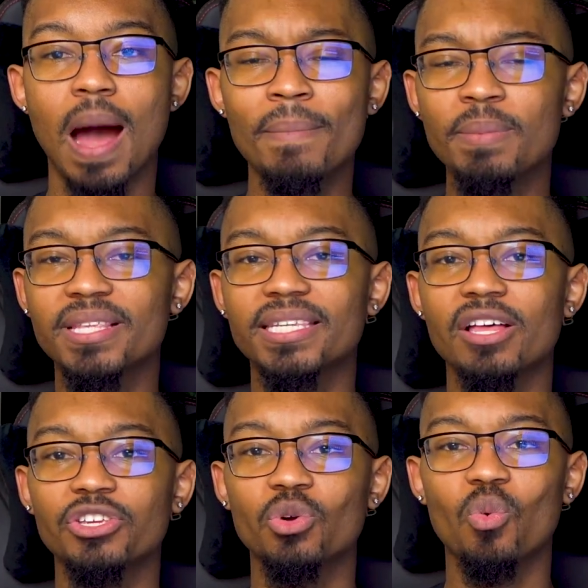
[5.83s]
I'm going to be
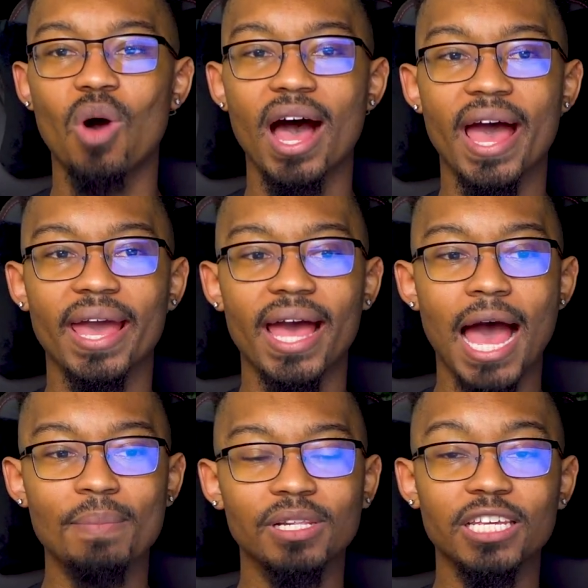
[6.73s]
telling you why
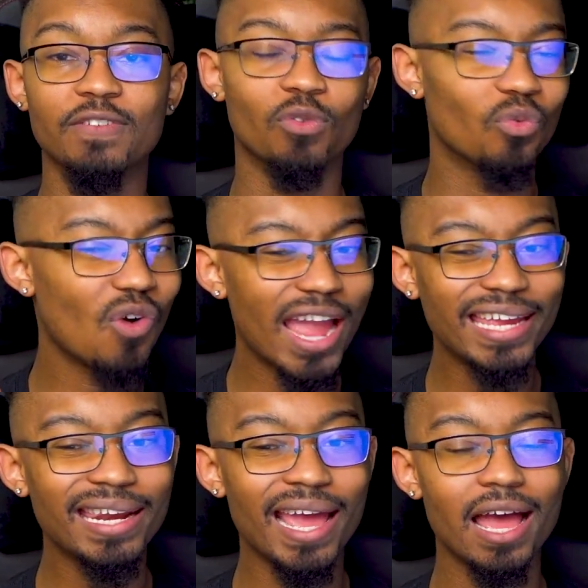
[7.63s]
I believe
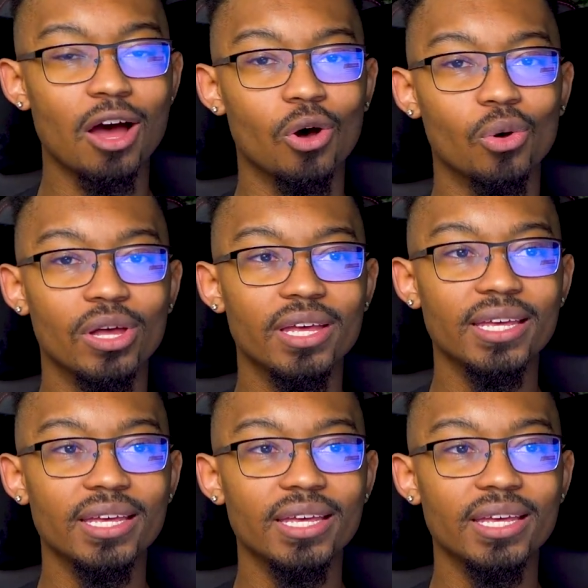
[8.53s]
right now